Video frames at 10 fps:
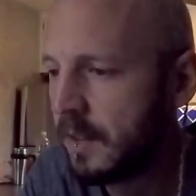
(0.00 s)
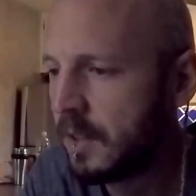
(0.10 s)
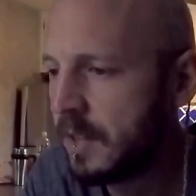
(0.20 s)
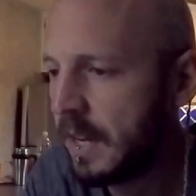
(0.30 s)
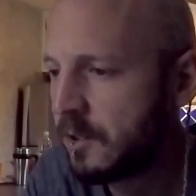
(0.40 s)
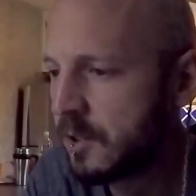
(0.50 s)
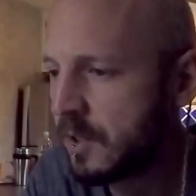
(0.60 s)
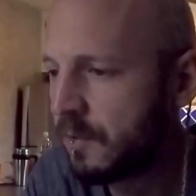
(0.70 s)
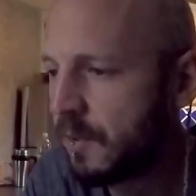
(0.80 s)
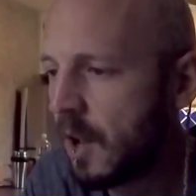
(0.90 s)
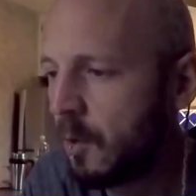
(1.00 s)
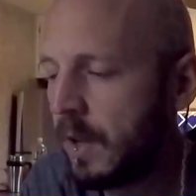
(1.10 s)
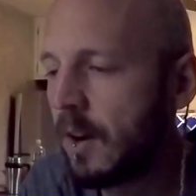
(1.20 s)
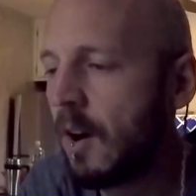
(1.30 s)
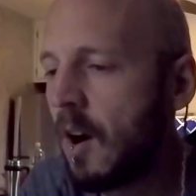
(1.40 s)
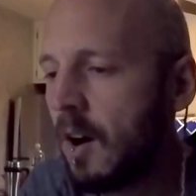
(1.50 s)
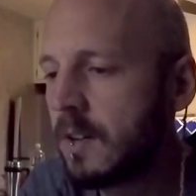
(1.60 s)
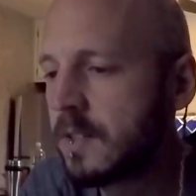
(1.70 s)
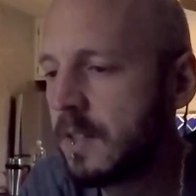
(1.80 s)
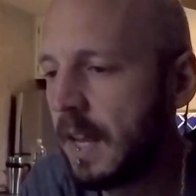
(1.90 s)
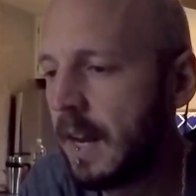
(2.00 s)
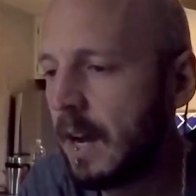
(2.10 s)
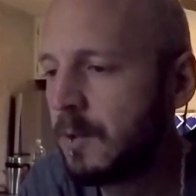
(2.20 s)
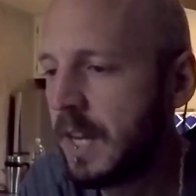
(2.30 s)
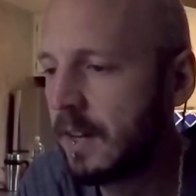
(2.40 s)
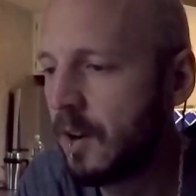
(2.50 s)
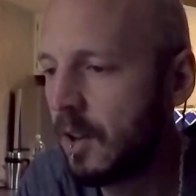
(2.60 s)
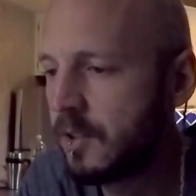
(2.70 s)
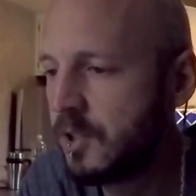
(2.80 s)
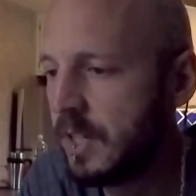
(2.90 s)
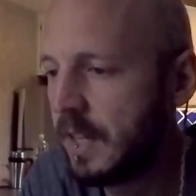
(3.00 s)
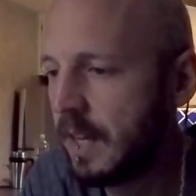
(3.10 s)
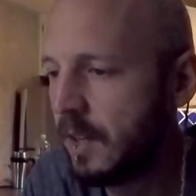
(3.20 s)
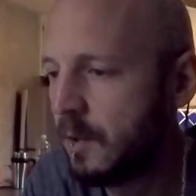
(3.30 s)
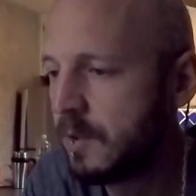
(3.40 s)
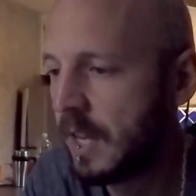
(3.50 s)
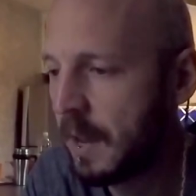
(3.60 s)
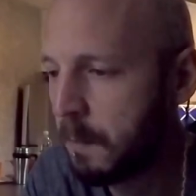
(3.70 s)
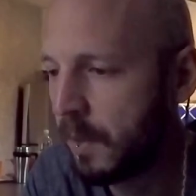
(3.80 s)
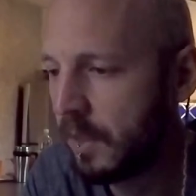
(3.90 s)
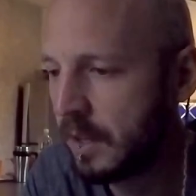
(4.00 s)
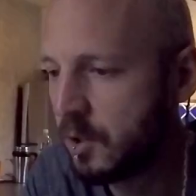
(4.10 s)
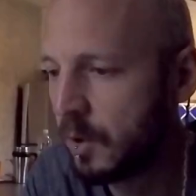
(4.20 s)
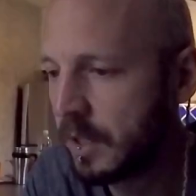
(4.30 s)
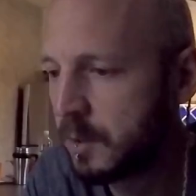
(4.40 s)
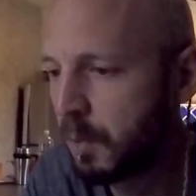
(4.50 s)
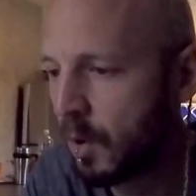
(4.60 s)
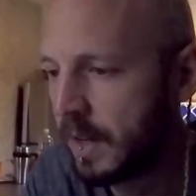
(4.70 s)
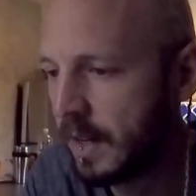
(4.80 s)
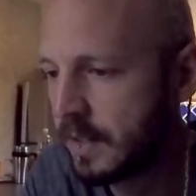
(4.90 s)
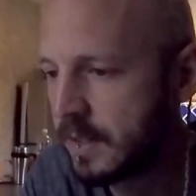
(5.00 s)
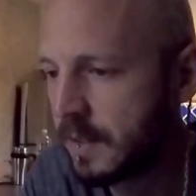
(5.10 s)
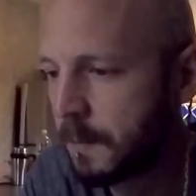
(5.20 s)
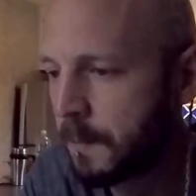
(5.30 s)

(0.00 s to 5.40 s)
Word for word: the dangers of following our hearts, and how technology can use empathy to exploit us.